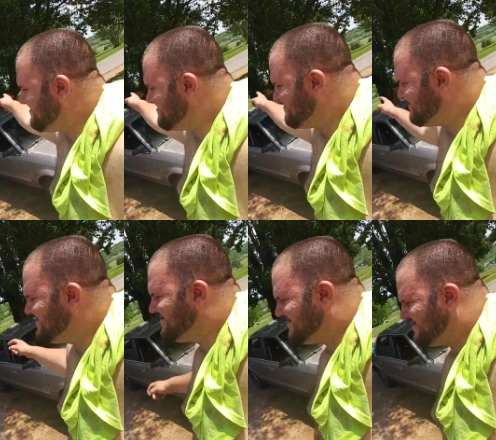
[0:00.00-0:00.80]
That
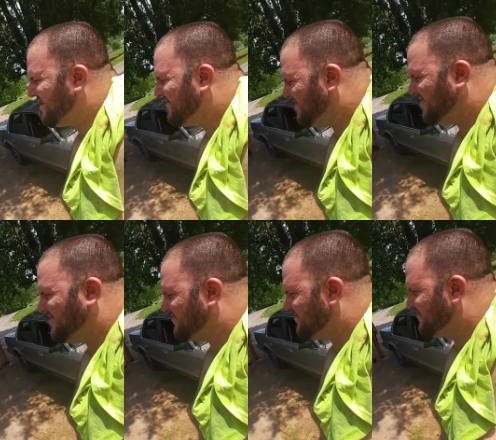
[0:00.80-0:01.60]
view. Oh, that yeah.
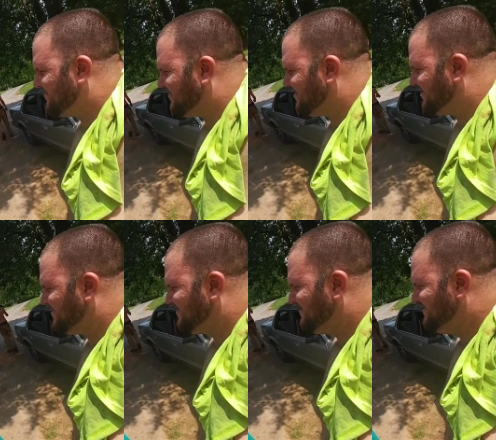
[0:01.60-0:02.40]
view is beautiful, ain't
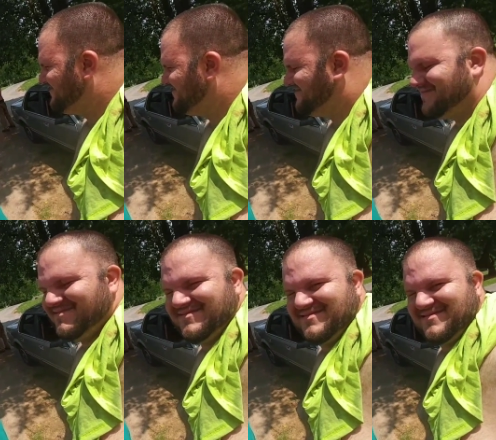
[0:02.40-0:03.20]
it? Yeah,
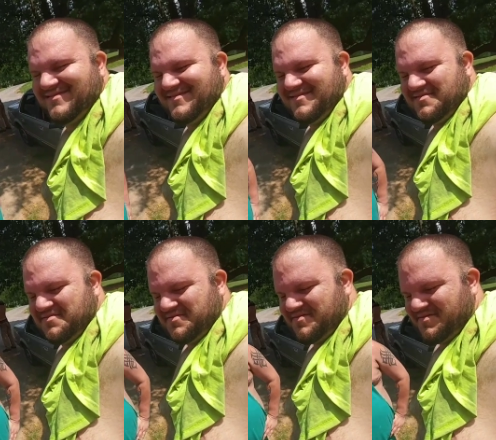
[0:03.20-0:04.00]
it's a lot better than
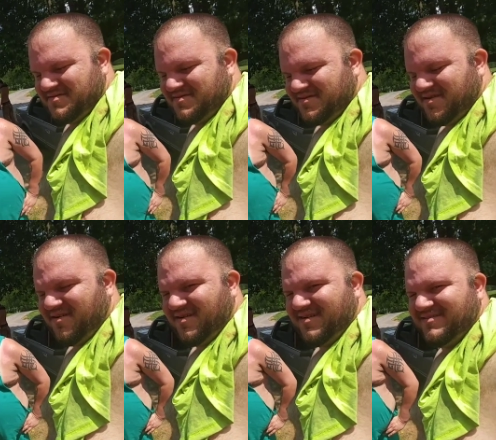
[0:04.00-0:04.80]
Missouri up here.
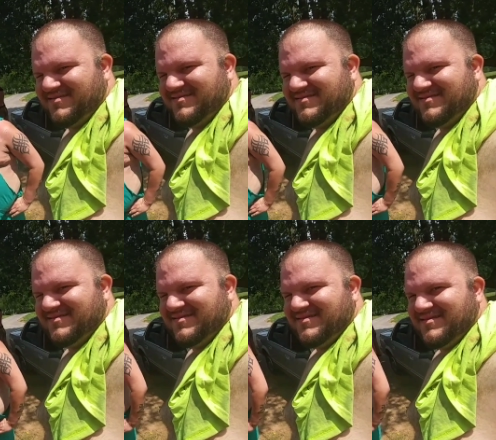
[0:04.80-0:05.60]
Oh yeah.
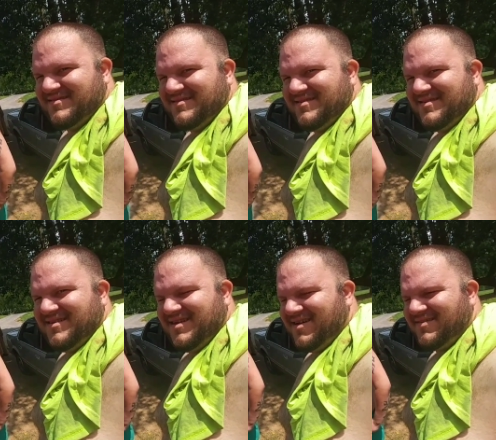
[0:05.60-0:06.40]

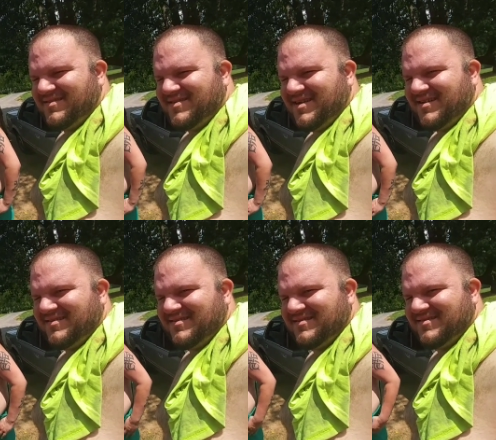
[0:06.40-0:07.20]
And also,
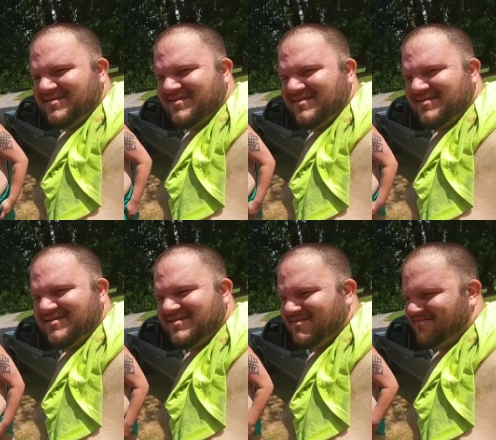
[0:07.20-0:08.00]
guys, stay here,
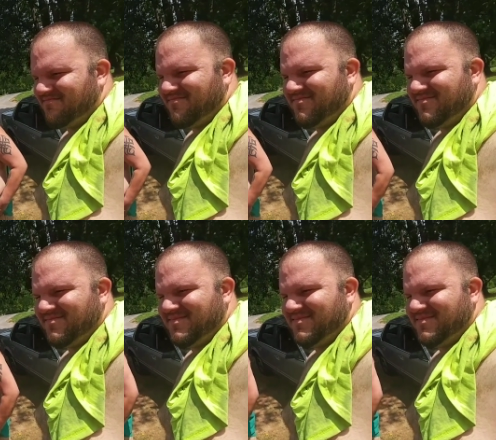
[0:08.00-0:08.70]
guys. I never know.